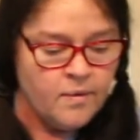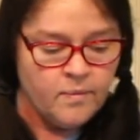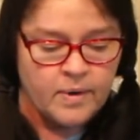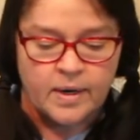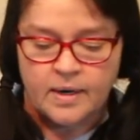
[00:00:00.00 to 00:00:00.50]

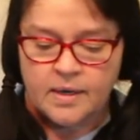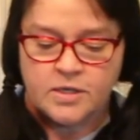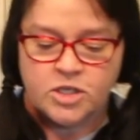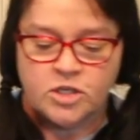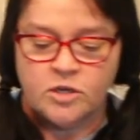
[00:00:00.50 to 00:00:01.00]
We're going to
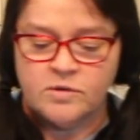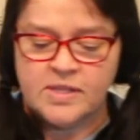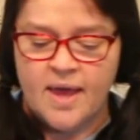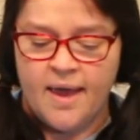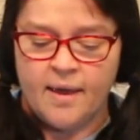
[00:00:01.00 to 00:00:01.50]
just use
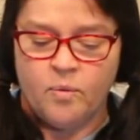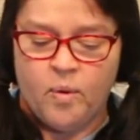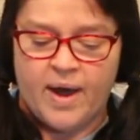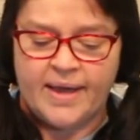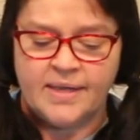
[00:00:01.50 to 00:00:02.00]
the egg
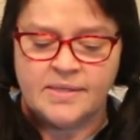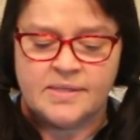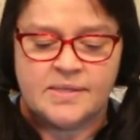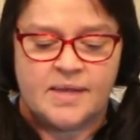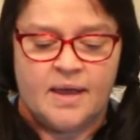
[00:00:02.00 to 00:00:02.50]

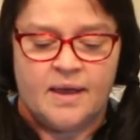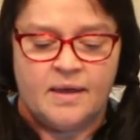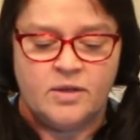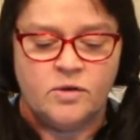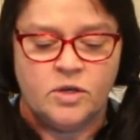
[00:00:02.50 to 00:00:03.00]
whites.